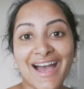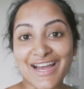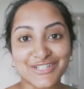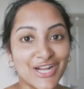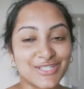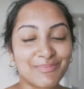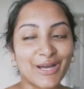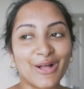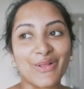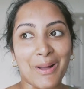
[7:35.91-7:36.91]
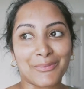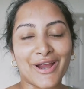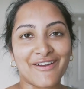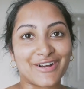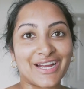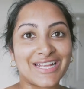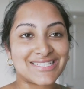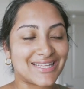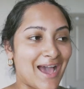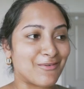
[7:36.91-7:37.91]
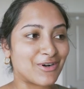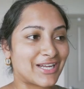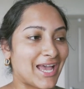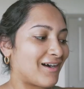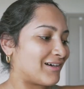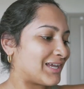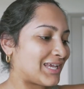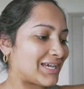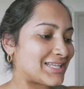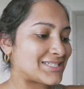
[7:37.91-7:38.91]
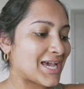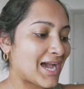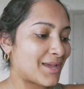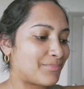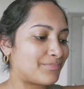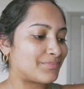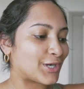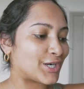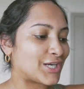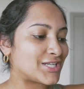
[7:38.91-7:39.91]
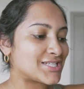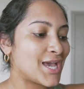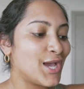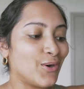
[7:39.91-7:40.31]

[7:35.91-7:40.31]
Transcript: I tried to put a lot more effort into that workout and I burned